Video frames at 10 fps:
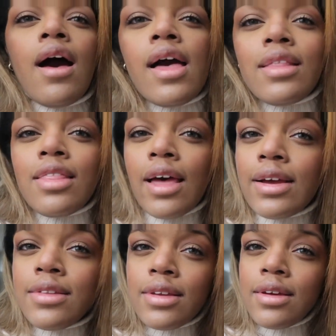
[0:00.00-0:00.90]
I
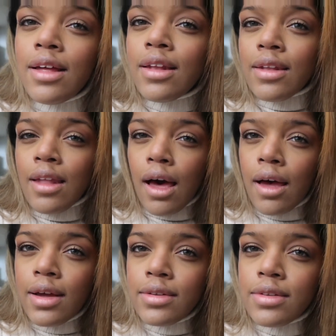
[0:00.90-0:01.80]
liked it a
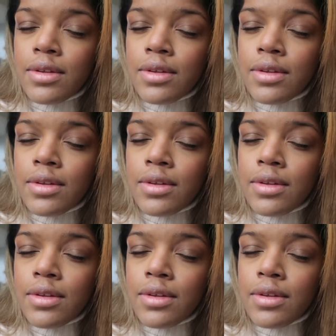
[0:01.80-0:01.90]
lot,